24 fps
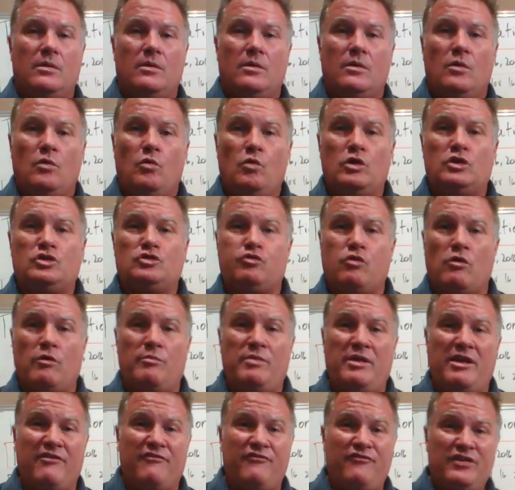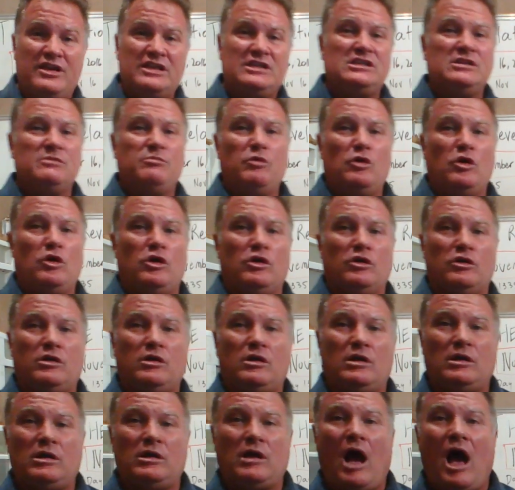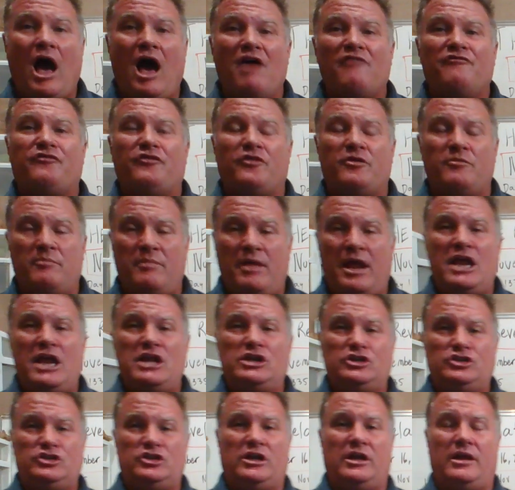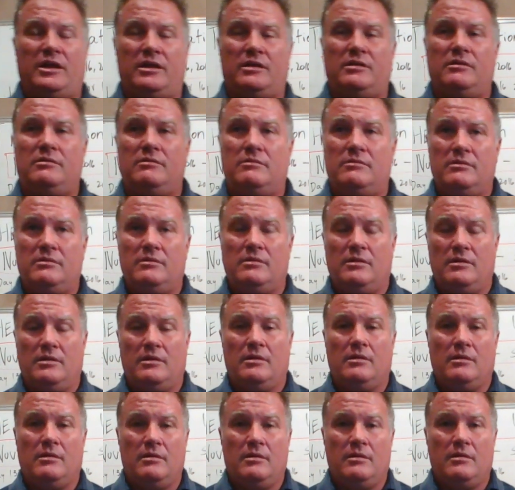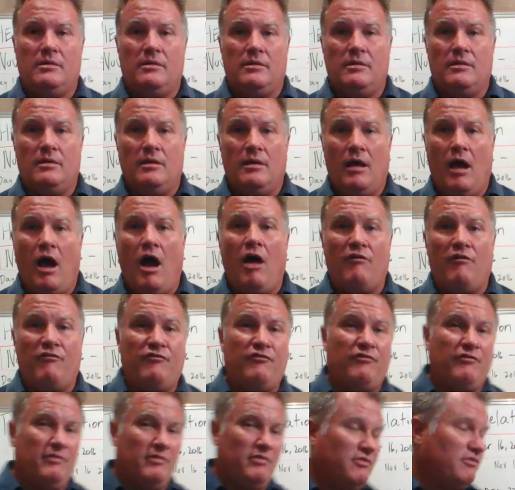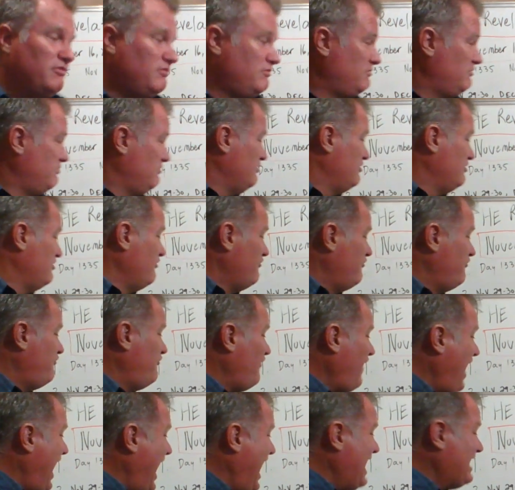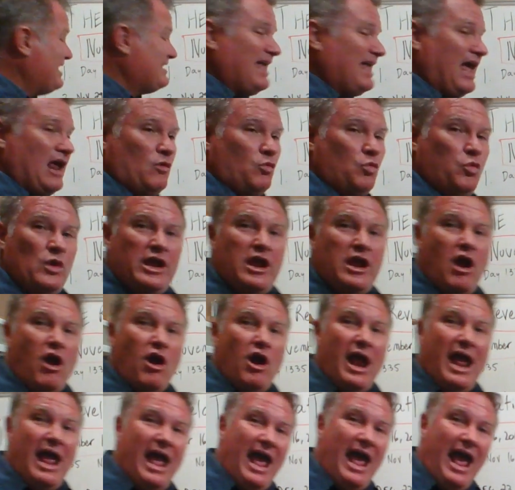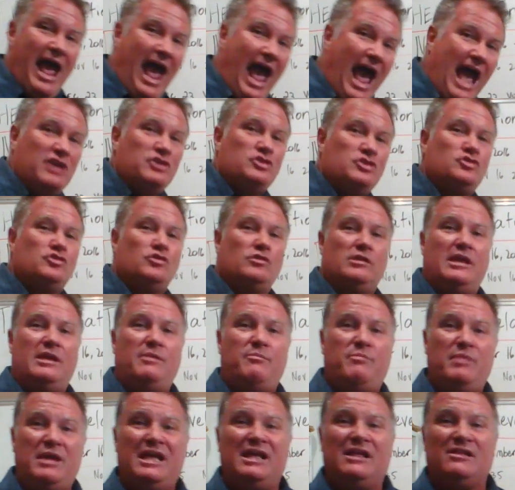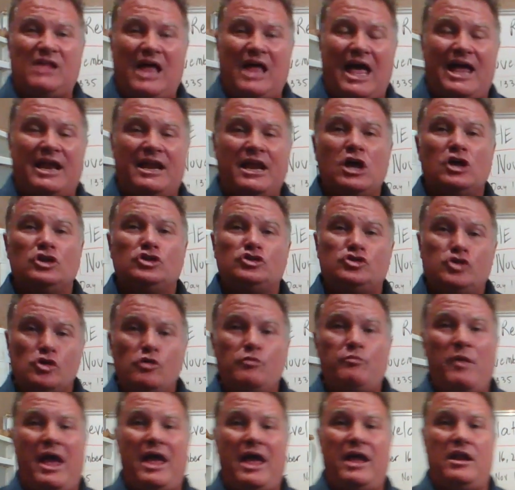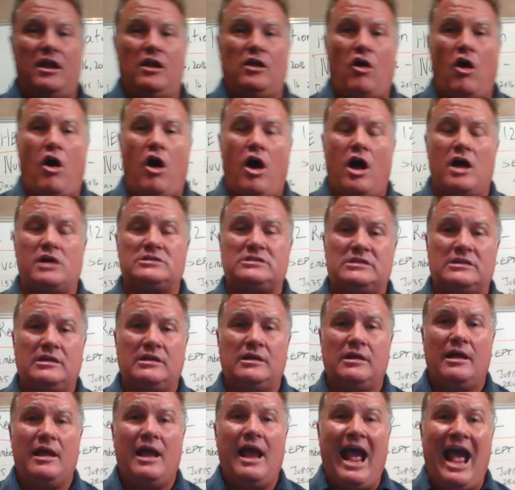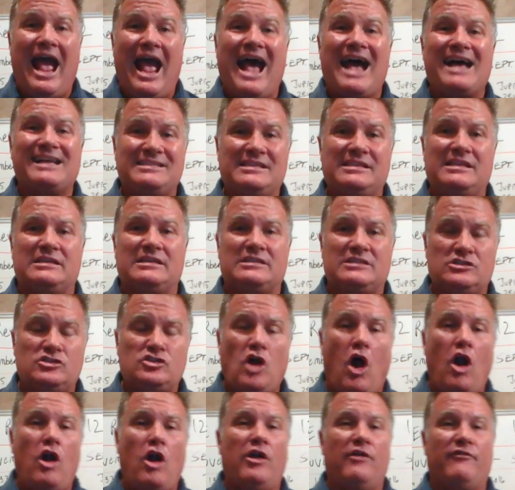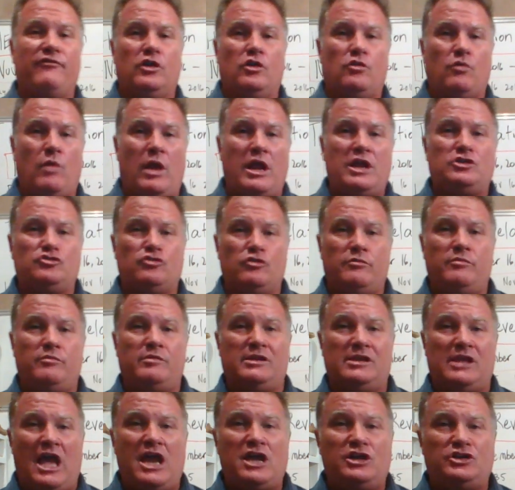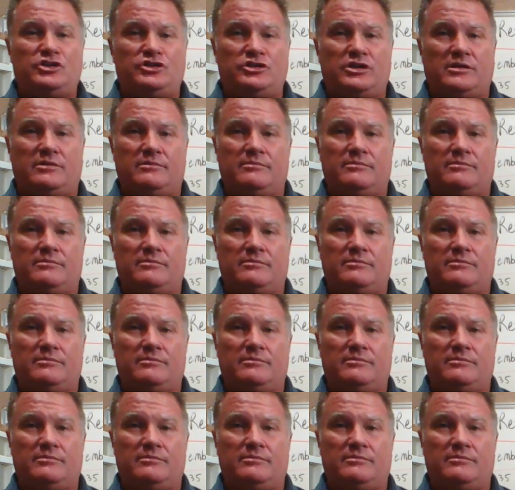which will be a visible confirmation of the fact that we are actually being led to Pentecost as the start of the Great Tribulation.